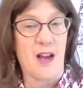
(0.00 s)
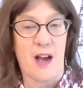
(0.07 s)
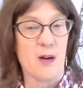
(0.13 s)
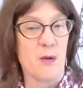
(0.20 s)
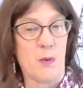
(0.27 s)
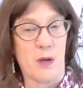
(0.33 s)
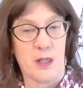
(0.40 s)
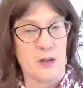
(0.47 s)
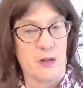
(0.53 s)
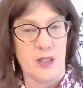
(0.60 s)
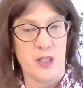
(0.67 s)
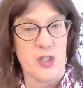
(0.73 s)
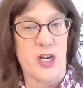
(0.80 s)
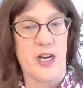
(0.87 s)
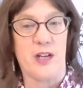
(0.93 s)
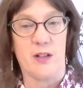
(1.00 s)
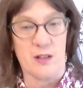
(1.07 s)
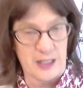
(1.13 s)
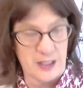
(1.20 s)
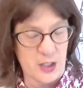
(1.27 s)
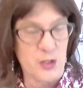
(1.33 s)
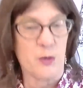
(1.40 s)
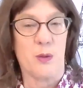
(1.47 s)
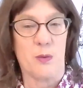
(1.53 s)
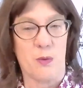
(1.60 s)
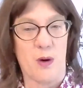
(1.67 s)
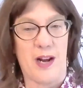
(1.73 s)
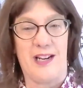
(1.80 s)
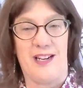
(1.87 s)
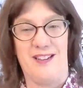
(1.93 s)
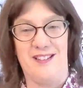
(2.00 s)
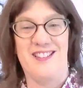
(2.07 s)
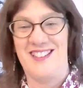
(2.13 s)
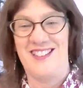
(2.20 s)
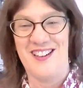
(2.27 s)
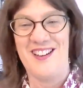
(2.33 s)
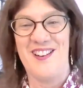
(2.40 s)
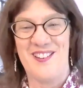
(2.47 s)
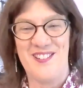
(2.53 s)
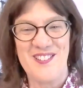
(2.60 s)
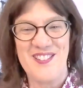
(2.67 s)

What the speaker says: CPA, I don't want to go to jail. Like do it right, you